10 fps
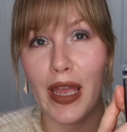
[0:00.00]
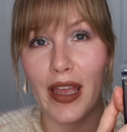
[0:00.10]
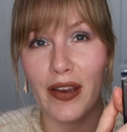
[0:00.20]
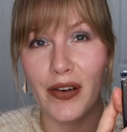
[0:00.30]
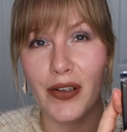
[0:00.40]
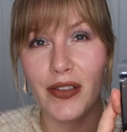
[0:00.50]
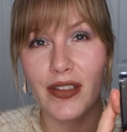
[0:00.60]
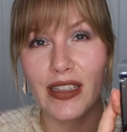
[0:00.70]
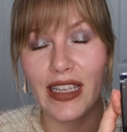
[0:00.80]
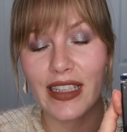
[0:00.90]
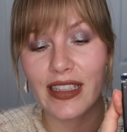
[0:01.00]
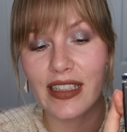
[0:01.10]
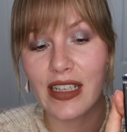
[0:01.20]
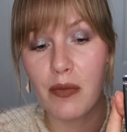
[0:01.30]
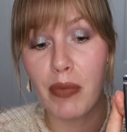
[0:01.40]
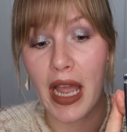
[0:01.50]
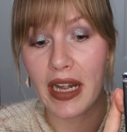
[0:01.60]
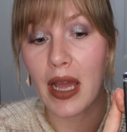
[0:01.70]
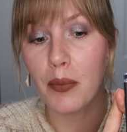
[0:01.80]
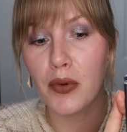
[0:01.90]
pale like
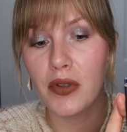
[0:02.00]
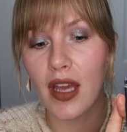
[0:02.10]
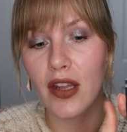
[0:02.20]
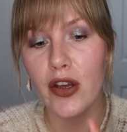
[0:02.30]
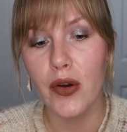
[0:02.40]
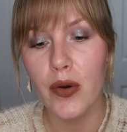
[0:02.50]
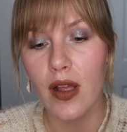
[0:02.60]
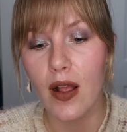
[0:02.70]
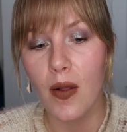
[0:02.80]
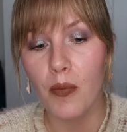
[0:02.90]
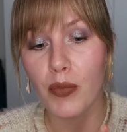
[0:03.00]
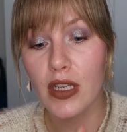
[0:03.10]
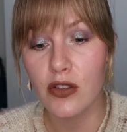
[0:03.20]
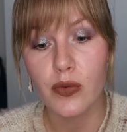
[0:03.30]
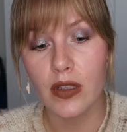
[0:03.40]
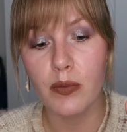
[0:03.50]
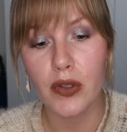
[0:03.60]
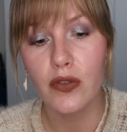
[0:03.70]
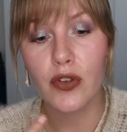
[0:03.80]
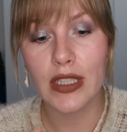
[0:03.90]
pineapple yellow, but it's really
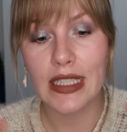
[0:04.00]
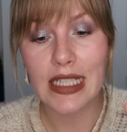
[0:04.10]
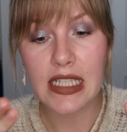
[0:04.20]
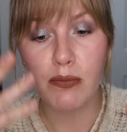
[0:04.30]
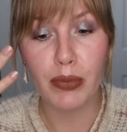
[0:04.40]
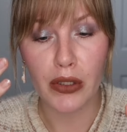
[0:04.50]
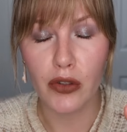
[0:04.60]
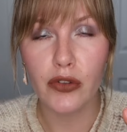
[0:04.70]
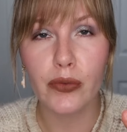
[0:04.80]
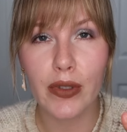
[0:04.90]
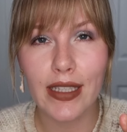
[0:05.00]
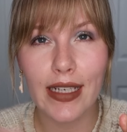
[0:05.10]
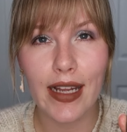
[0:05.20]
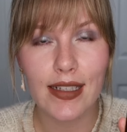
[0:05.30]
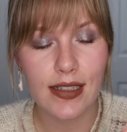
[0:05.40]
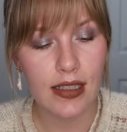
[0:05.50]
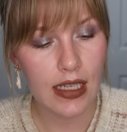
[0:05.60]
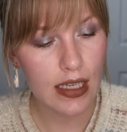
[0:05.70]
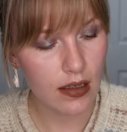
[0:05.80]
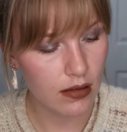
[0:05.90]
beautiful and it does build really
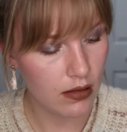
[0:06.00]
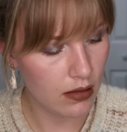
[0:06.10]
nicely.